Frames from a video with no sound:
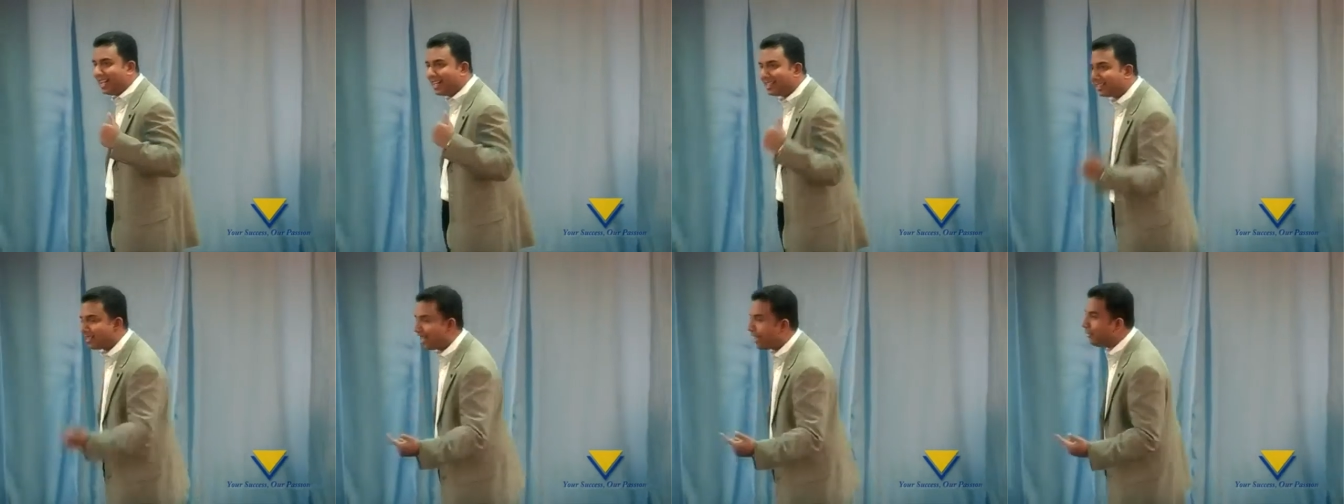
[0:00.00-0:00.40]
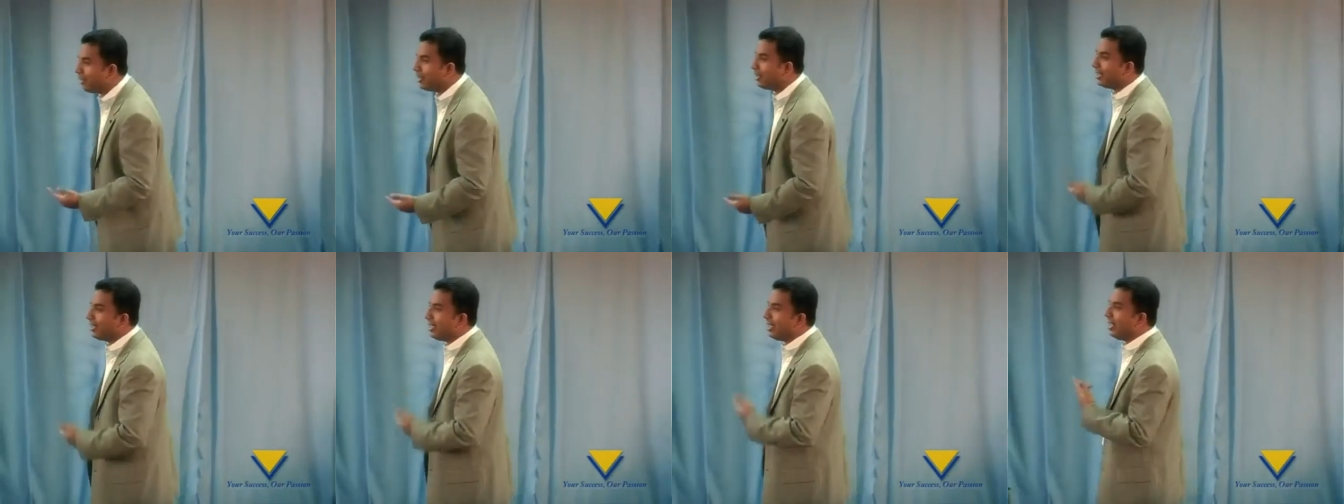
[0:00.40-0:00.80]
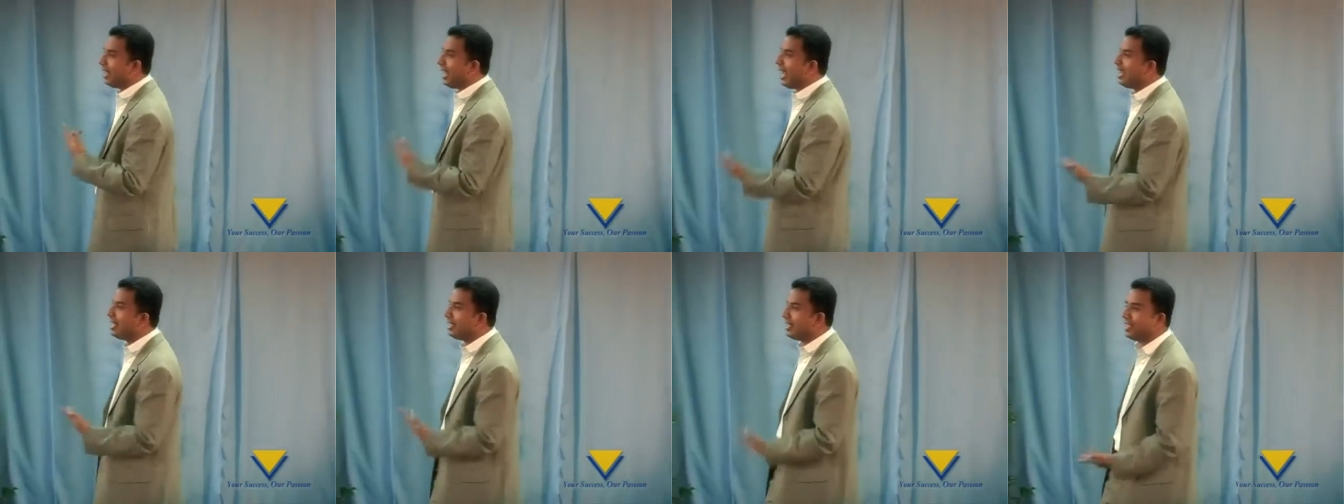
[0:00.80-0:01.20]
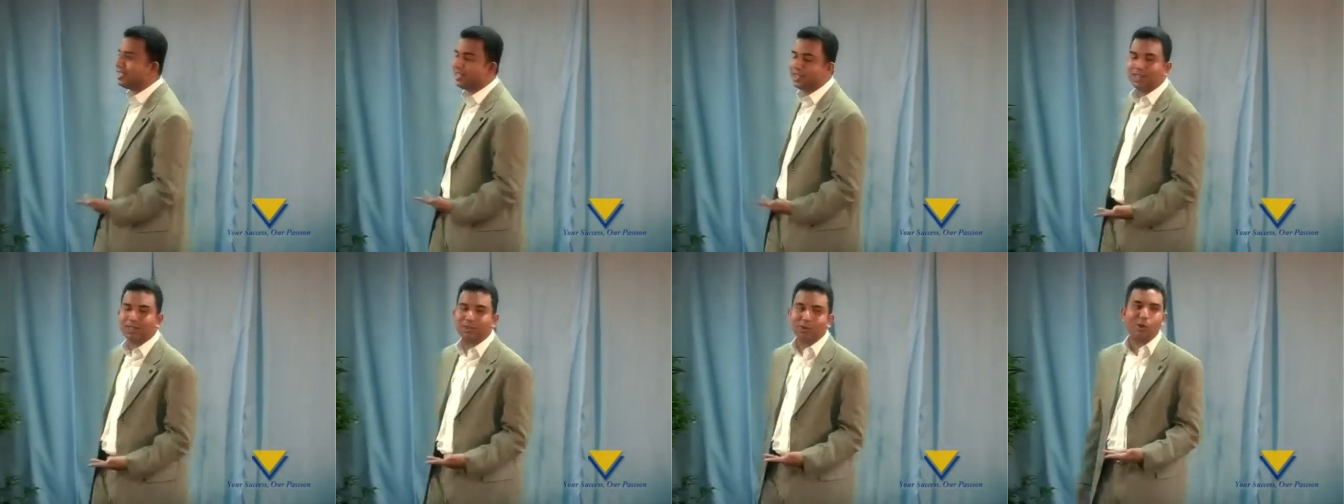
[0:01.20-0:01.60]
17,
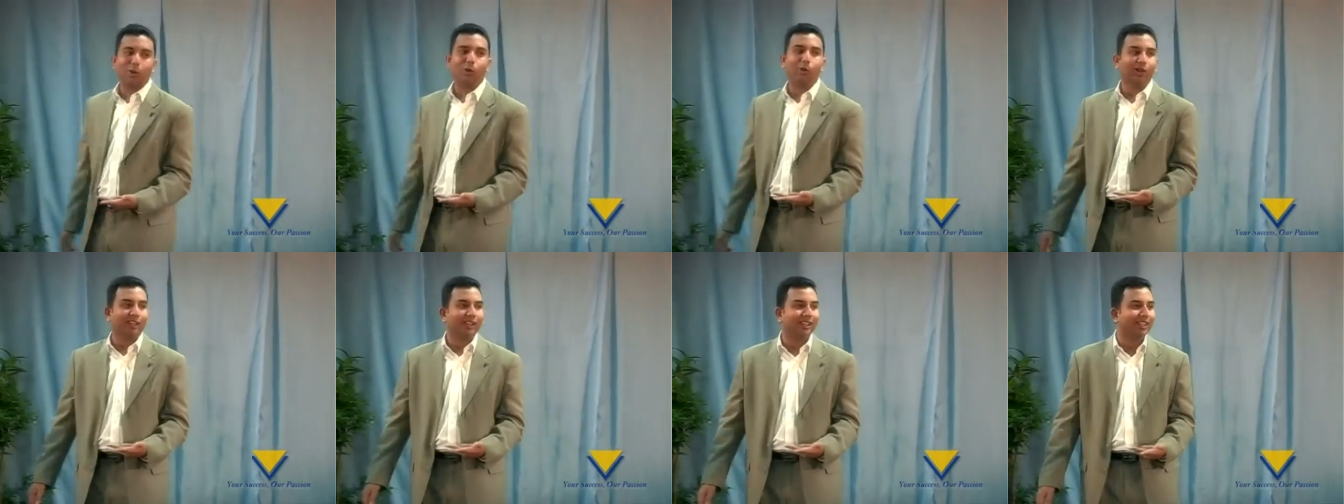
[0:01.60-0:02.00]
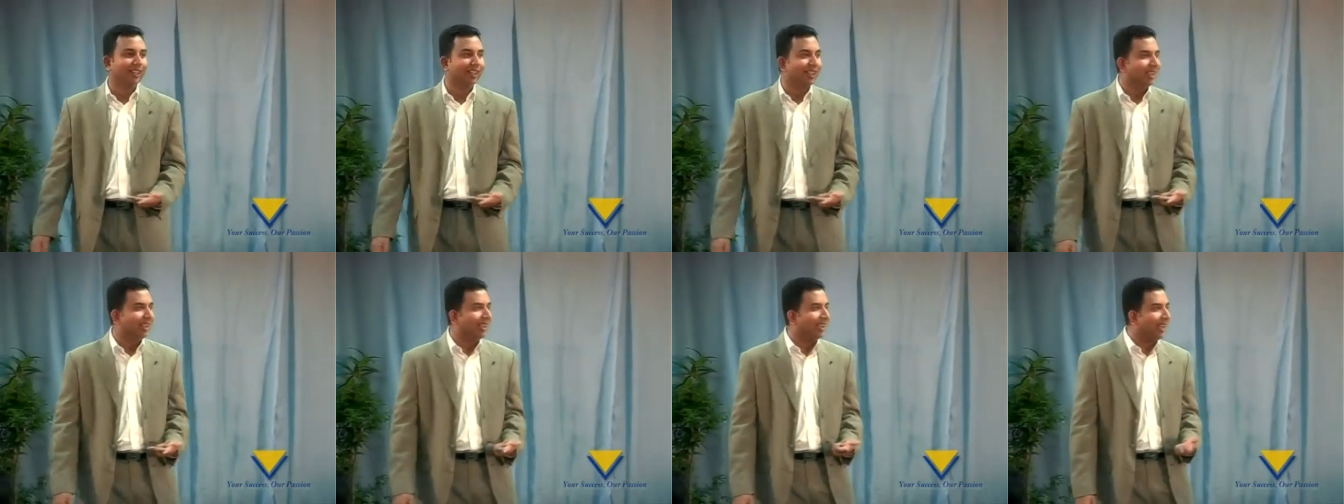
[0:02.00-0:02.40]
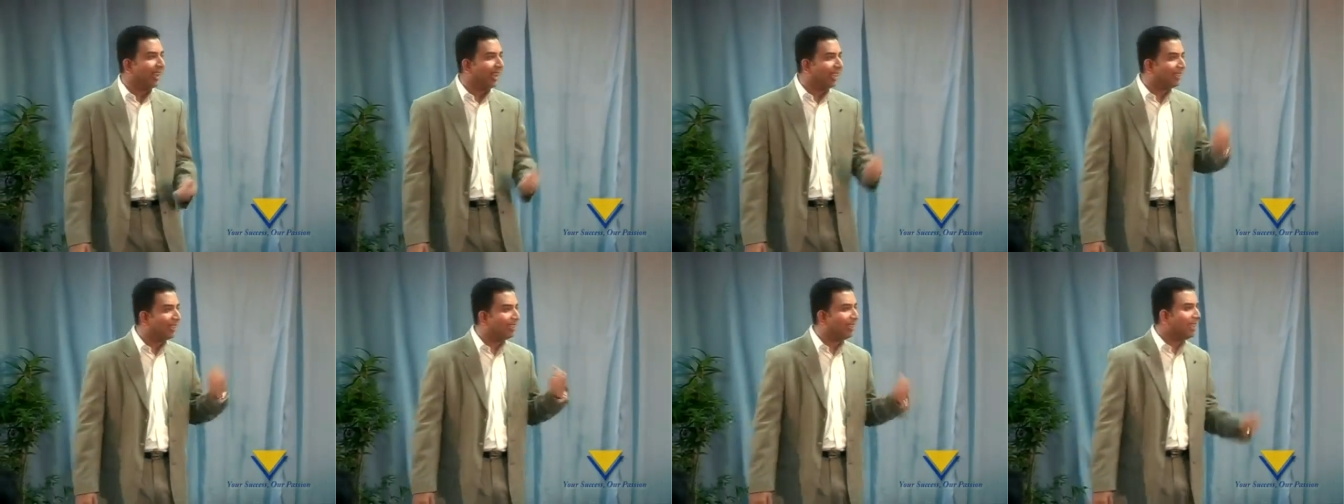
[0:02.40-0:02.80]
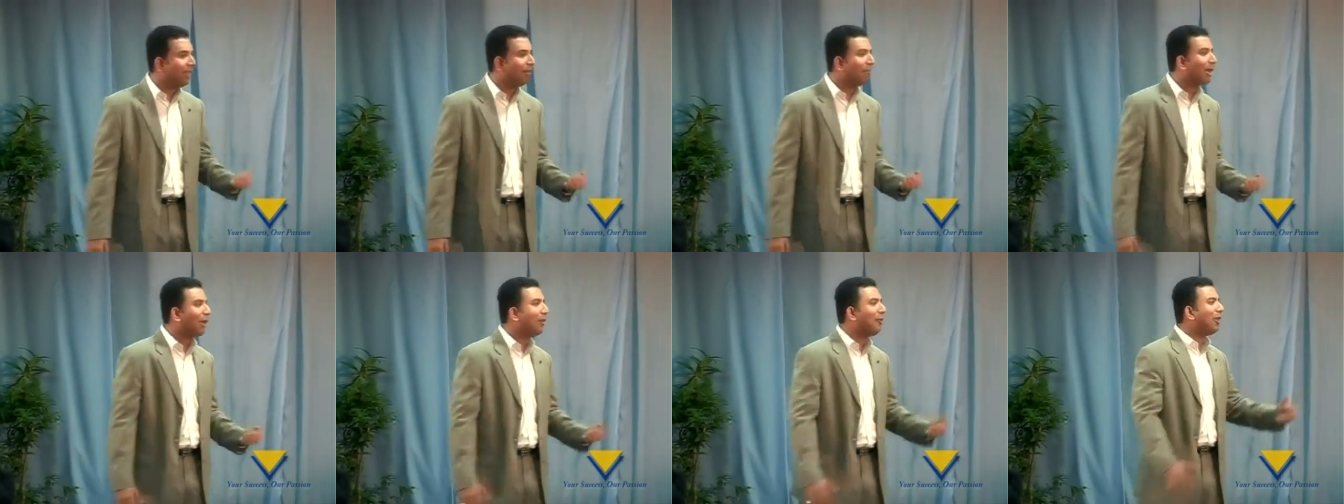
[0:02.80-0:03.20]
18 years old and
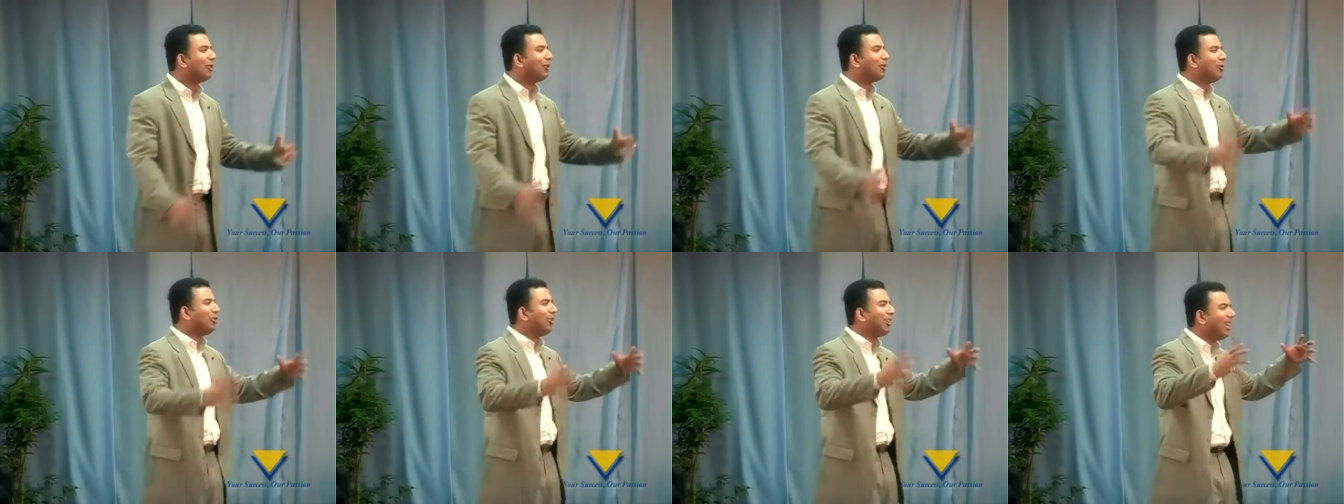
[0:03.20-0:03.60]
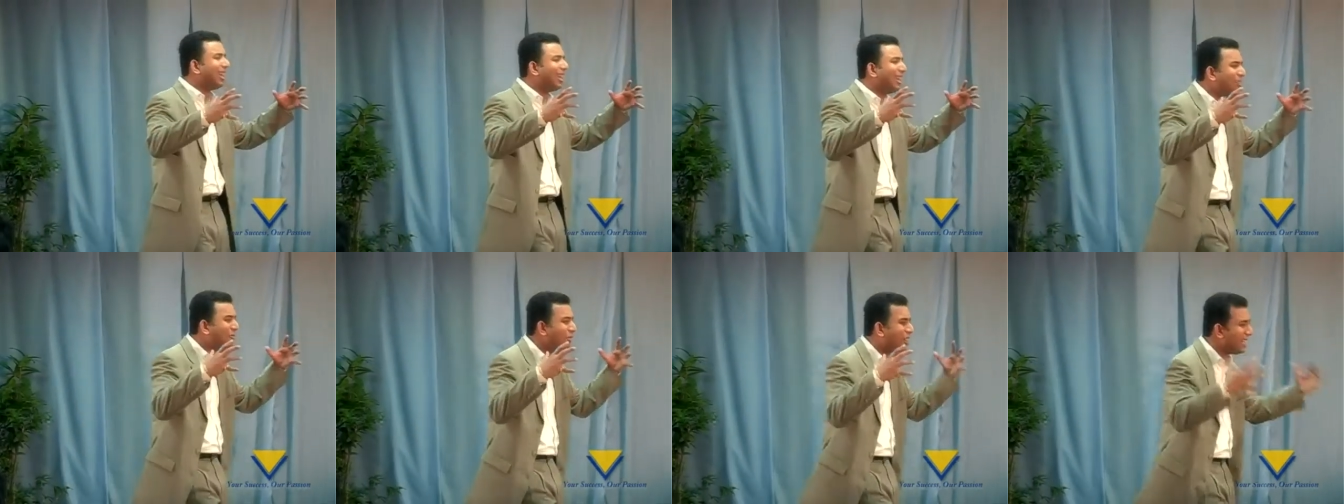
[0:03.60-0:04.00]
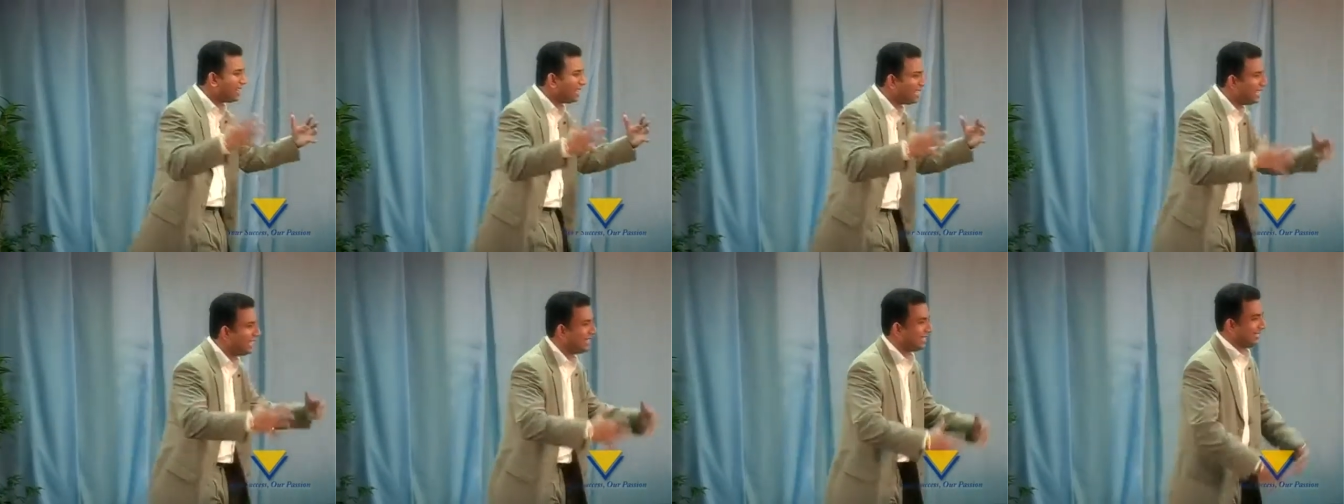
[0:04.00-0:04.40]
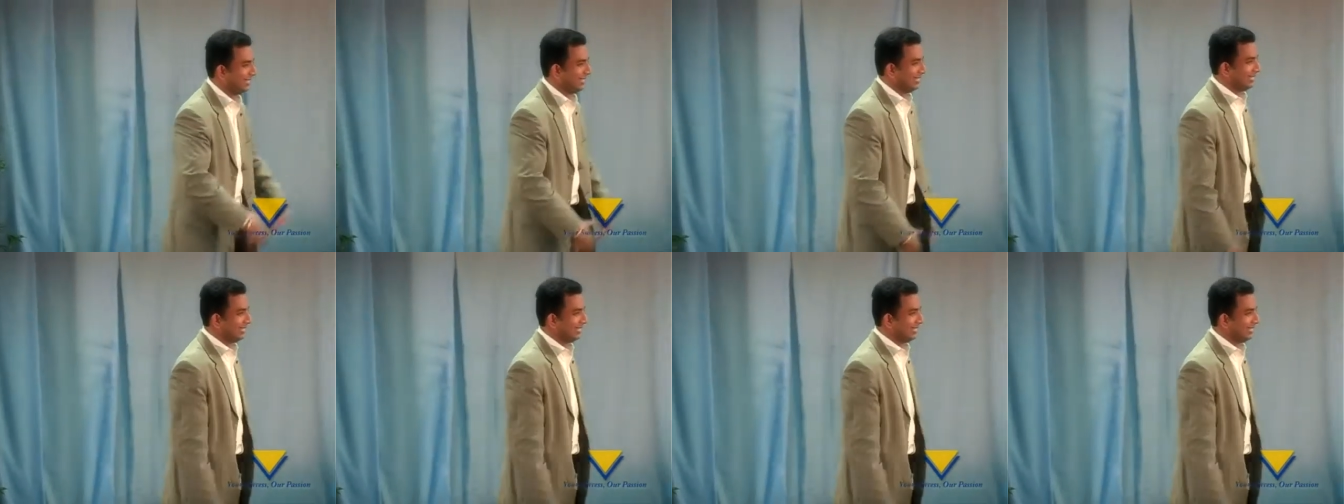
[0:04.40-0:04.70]
think back what you really wanted.